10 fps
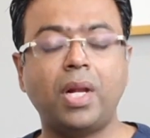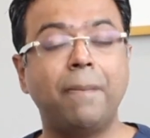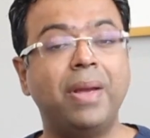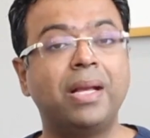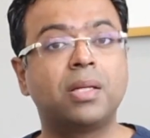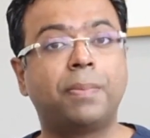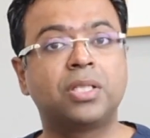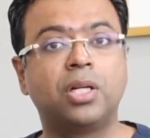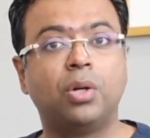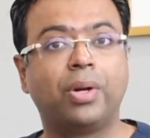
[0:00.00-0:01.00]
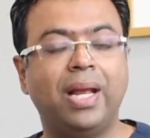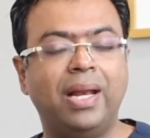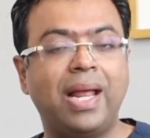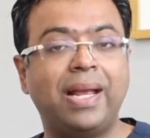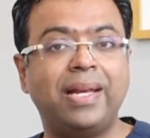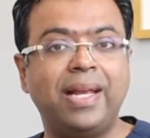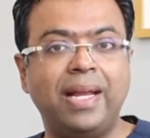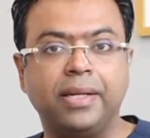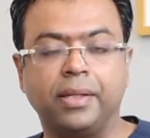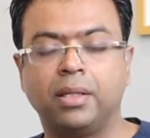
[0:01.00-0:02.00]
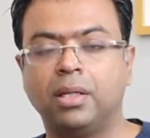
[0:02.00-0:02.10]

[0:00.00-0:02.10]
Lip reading: makes a person look like an alien.